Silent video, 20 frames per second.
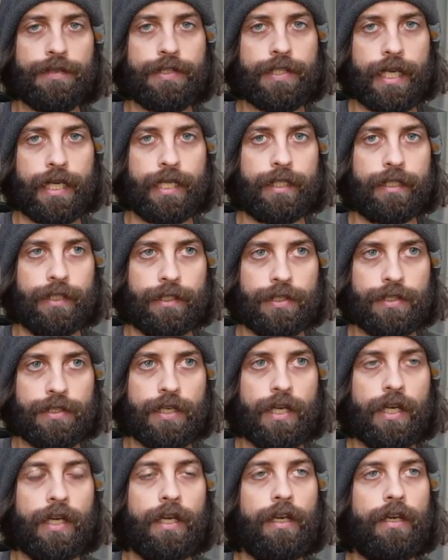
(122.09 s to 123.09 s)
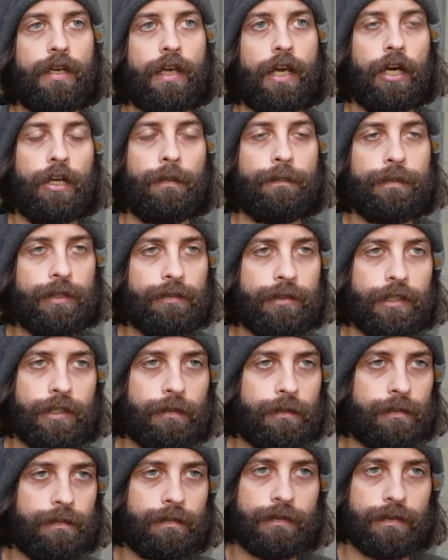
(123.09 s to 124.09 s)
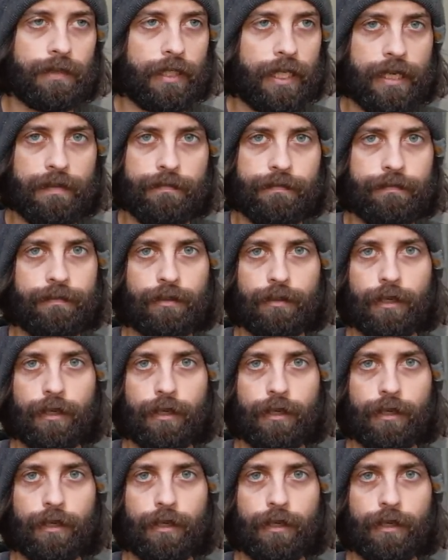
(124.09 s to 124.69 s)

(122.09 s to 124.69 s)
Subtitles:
psychics help you in your life